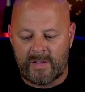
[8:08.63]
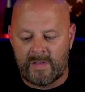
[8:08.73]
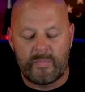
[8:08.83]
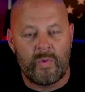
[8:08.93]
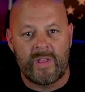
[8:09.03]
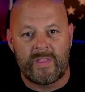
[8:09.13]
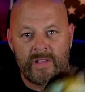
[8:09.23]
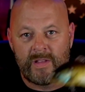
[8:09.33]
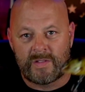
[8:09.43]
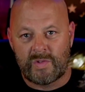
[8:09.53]
to the point
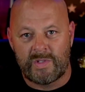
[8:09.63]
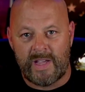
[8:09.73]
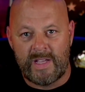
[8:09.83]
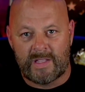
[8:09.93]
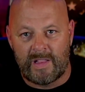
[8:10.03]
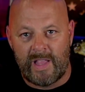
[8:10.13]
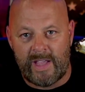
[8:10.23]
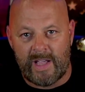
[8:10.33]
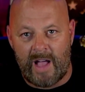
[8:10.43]
that as soon as I hit the lake,